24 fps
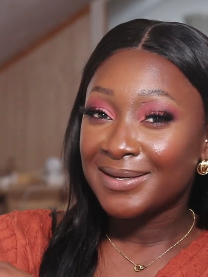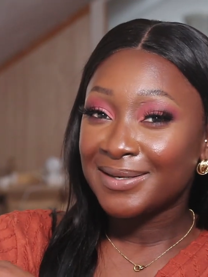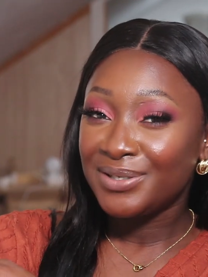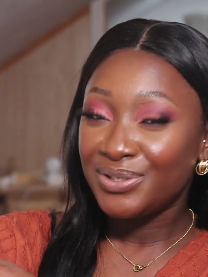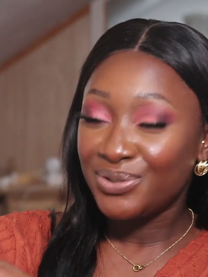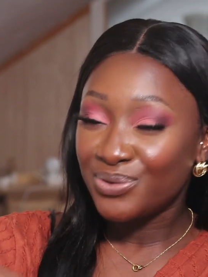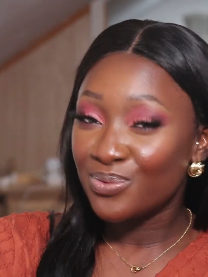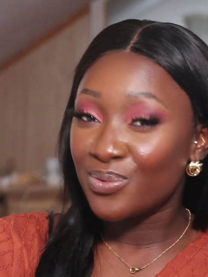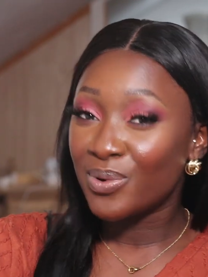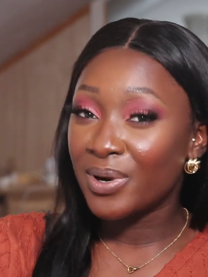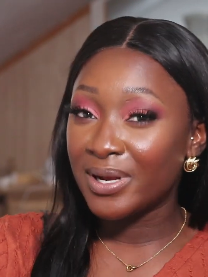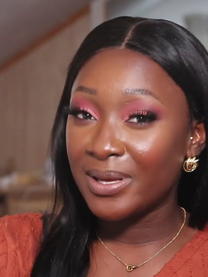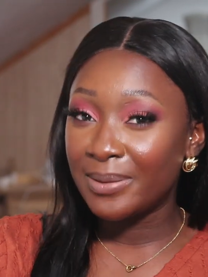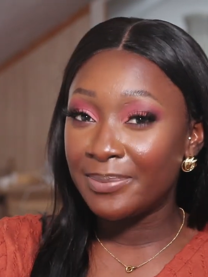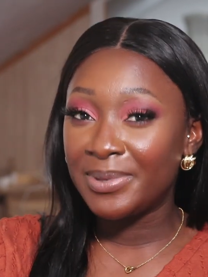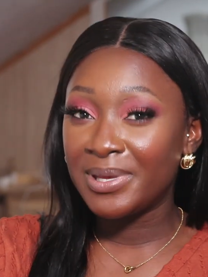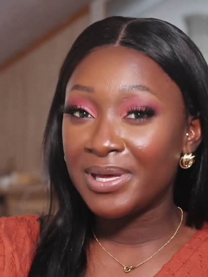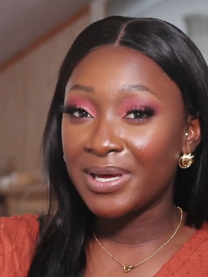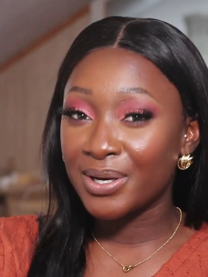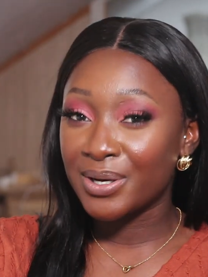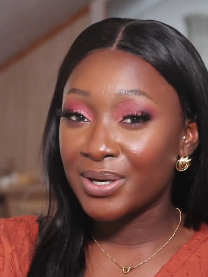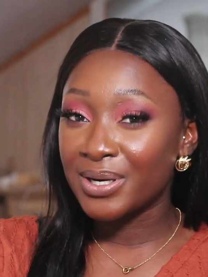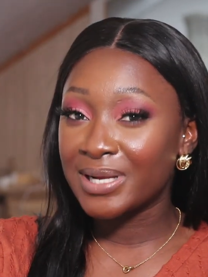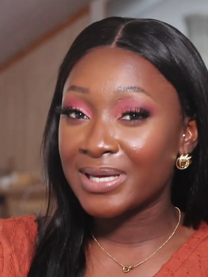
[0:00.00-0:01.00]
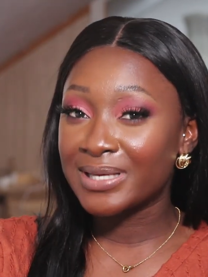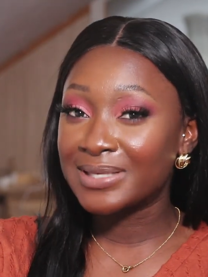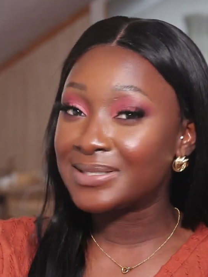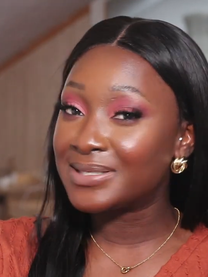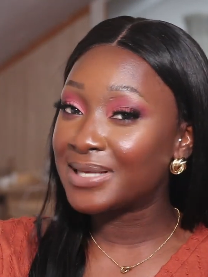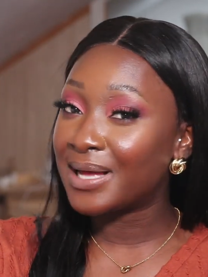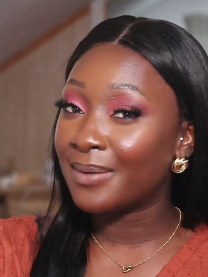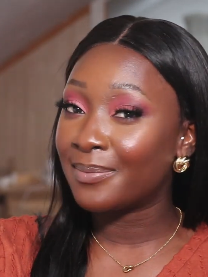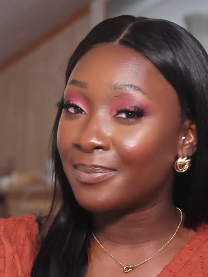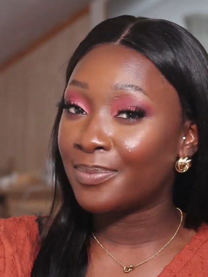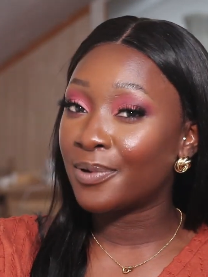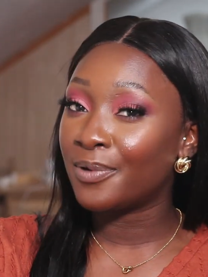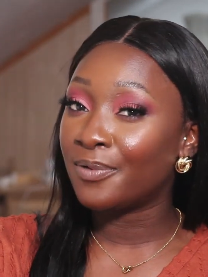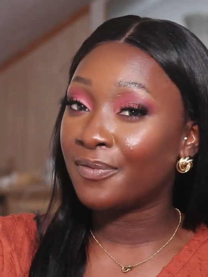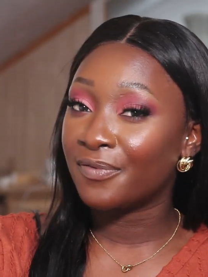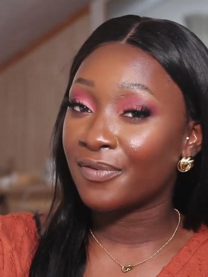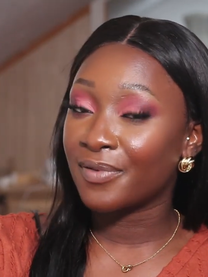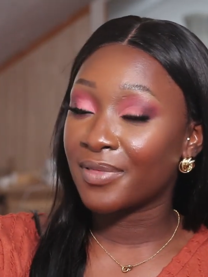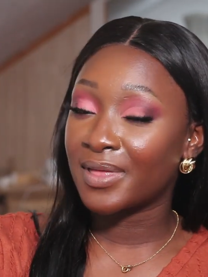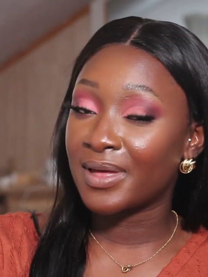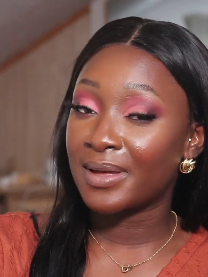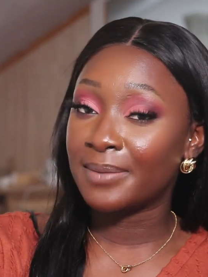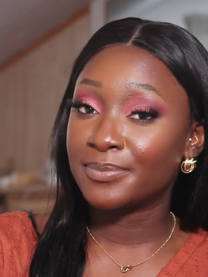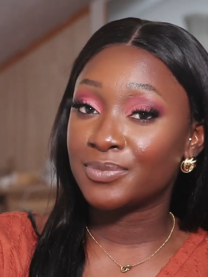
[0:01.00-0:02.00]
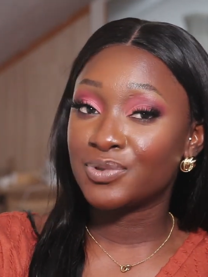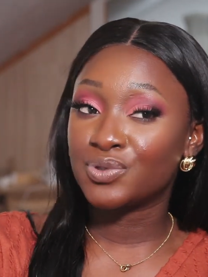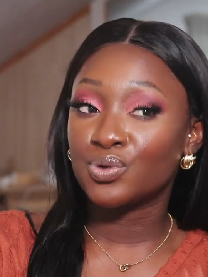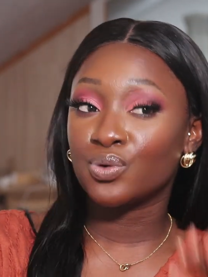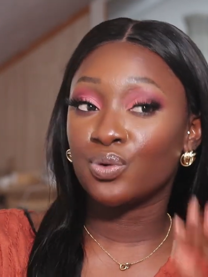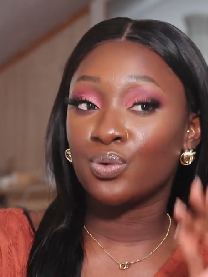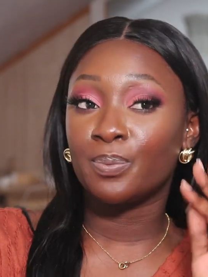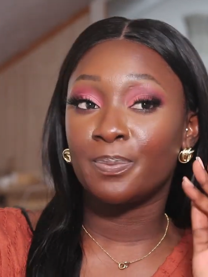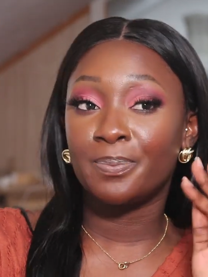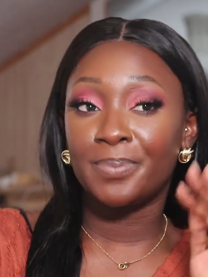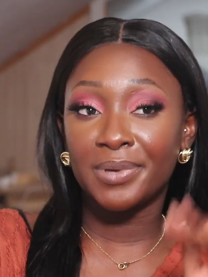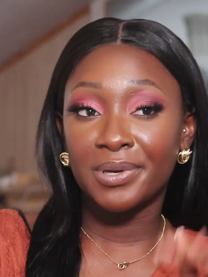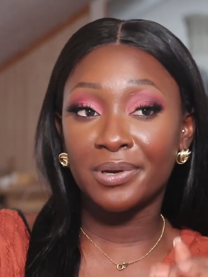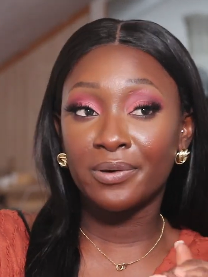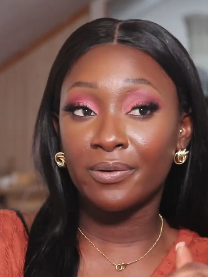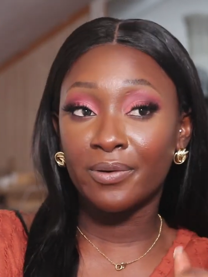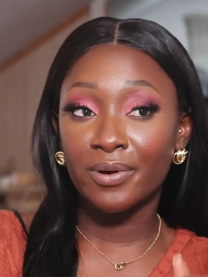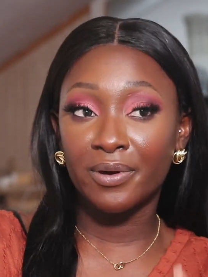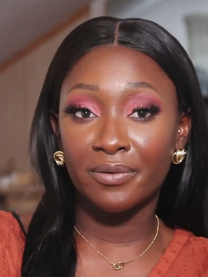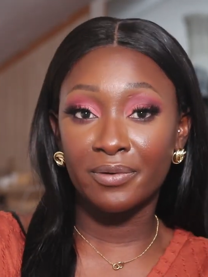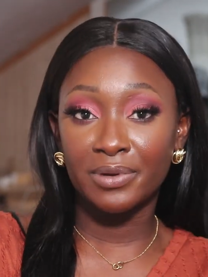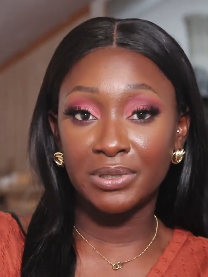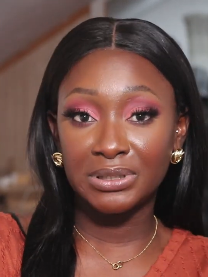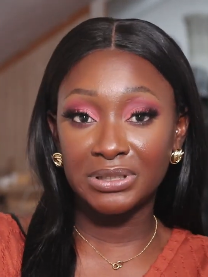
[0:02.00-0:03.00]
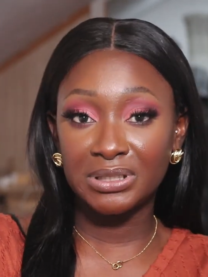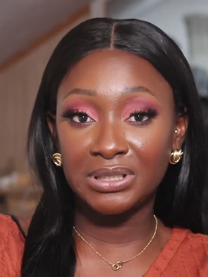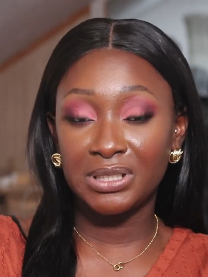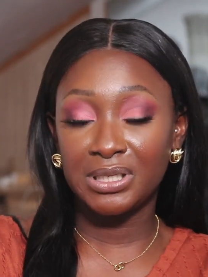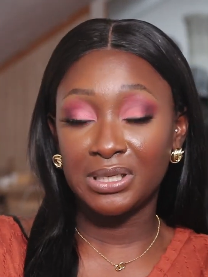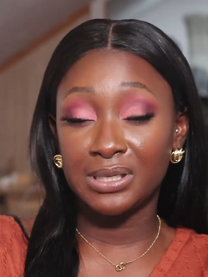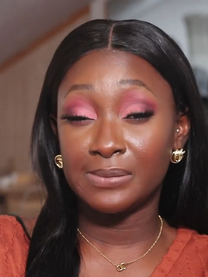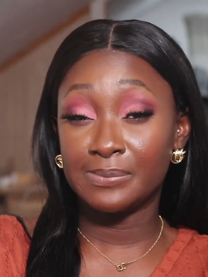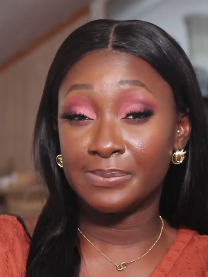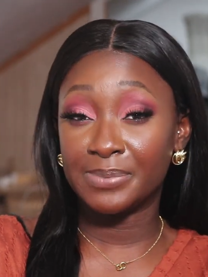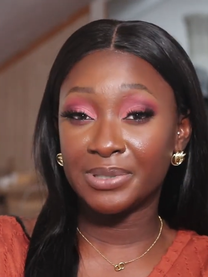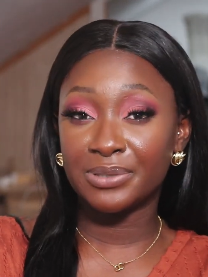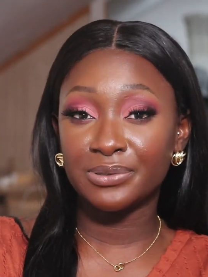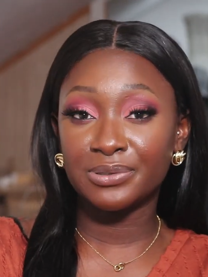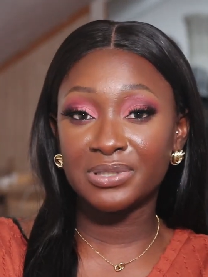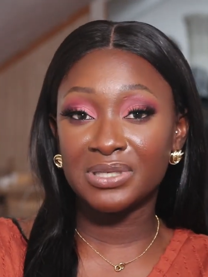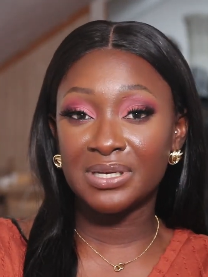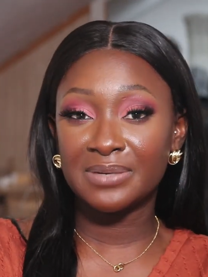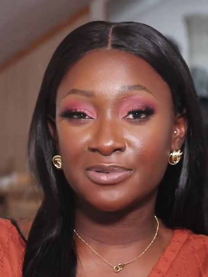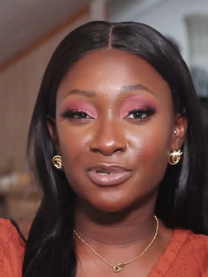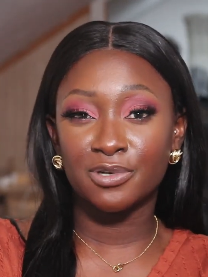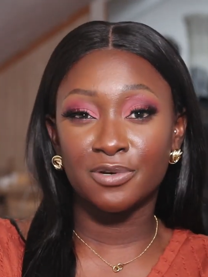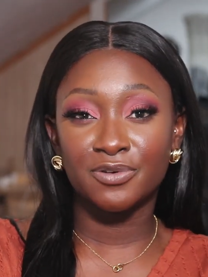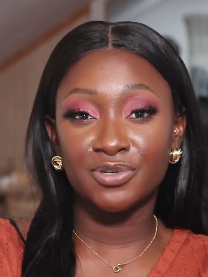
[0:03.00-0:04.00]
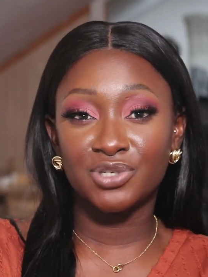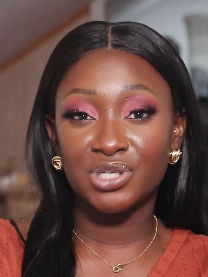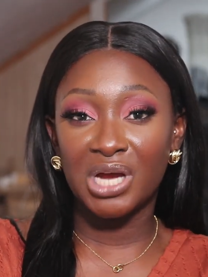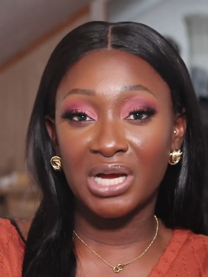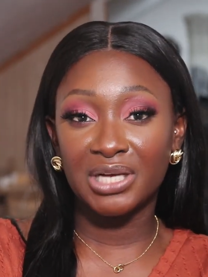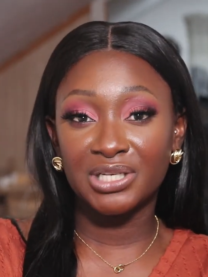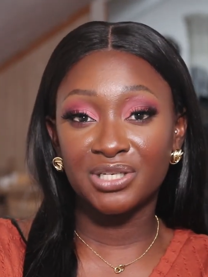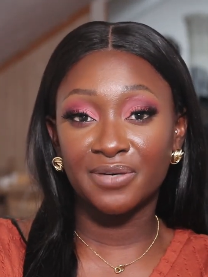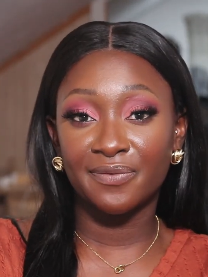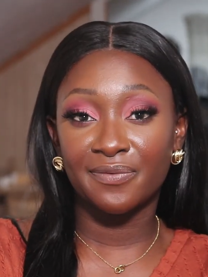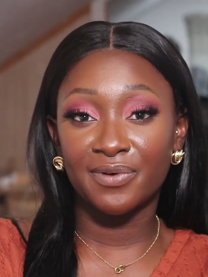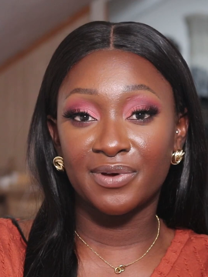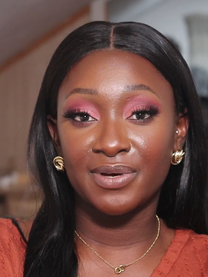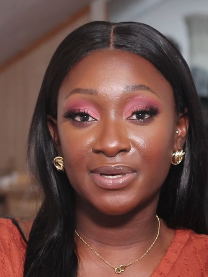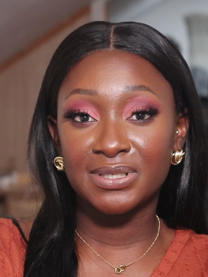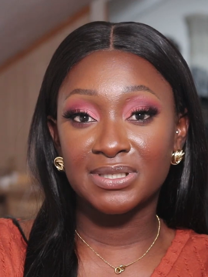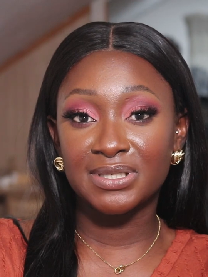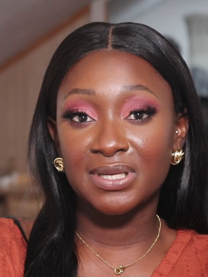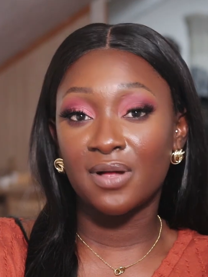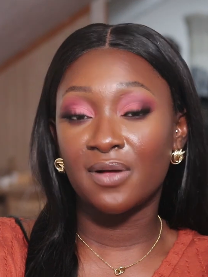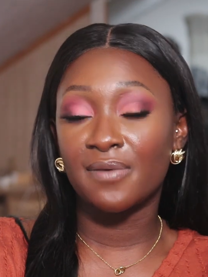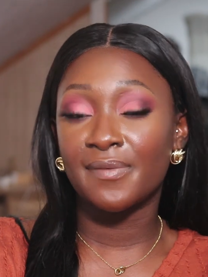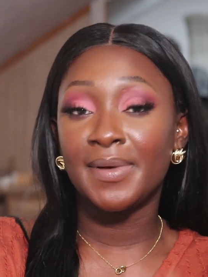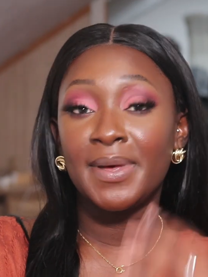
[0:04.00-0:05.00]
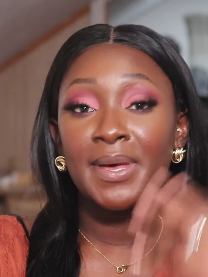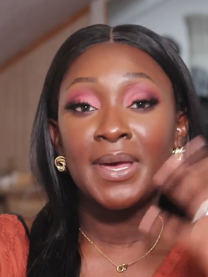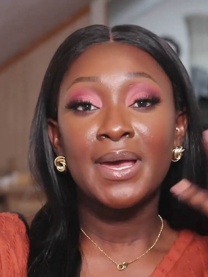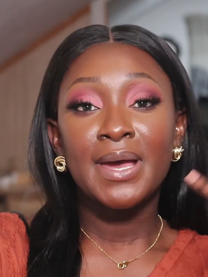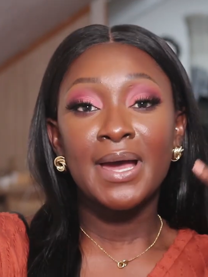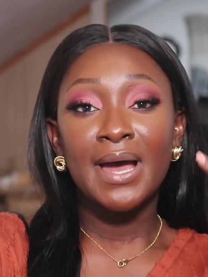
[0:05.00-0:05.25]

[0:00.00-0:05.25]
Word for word: You want to be a good example for them. So build a routine, build some sort of structure for yourself.